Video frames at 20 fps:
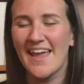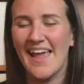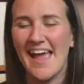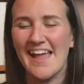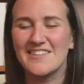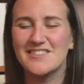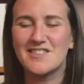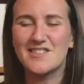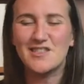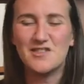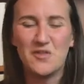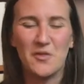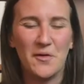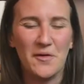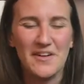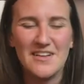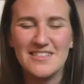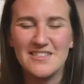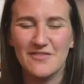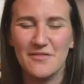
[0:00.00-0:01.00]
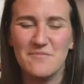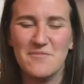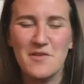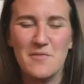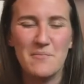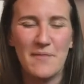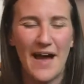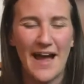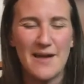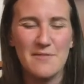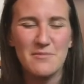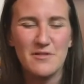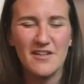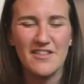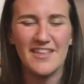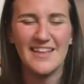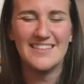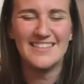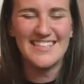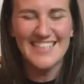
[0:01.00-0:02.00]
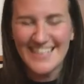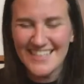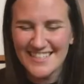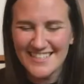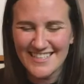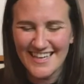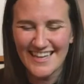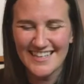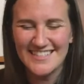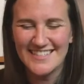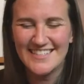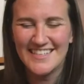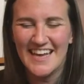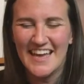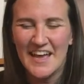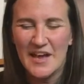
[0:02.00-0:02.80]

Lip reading: and stories from the Bible that teach us